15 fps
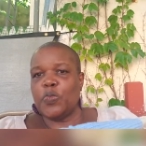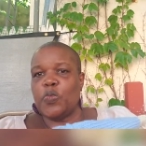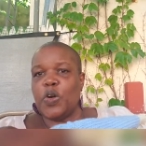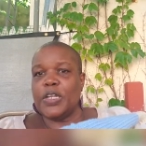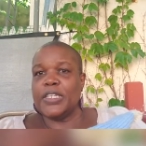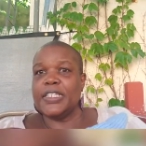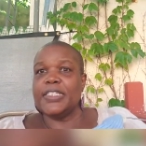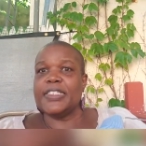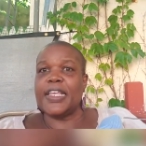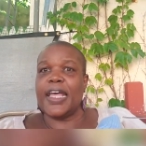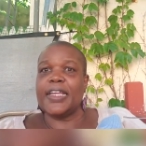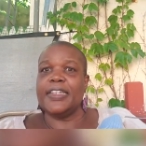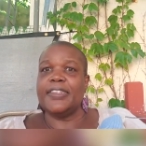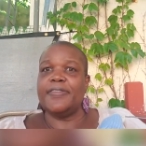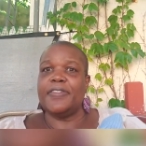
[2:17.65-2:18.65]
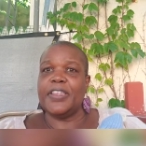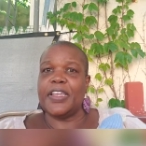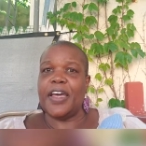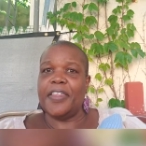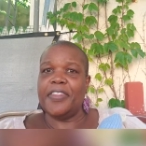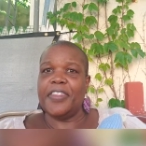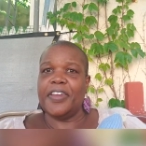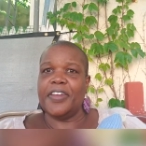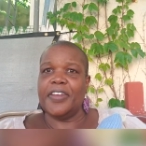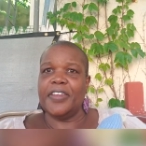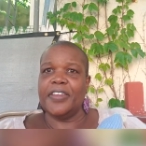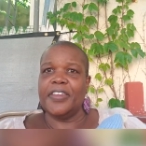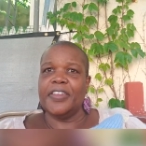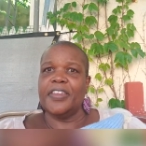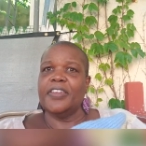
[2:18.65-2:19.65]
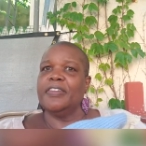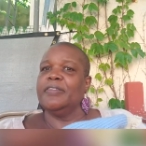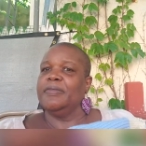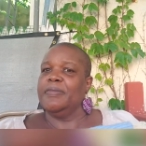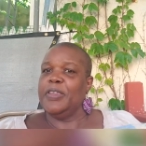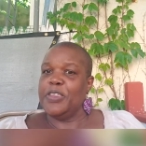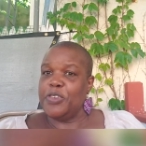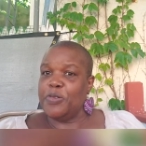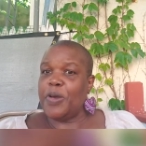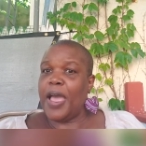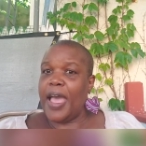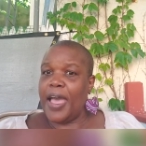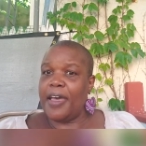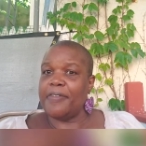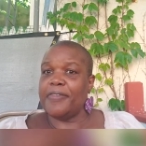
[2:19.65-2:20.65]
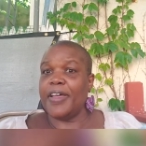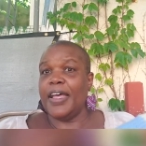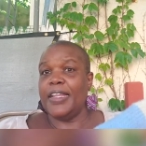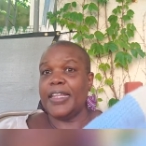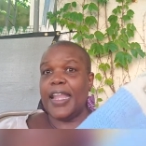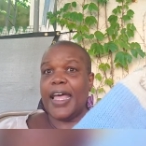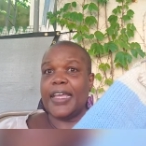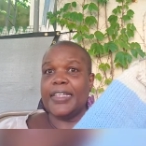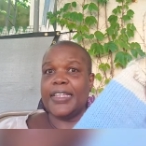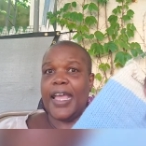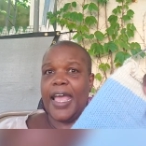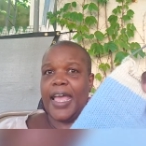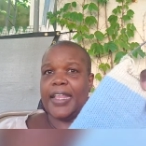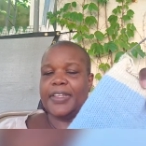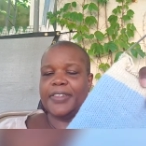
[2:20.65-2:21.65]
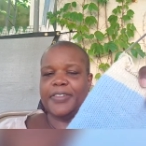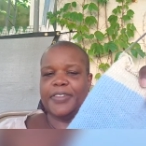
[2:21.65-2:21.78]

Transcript: one inside of the other, you have a lined hat.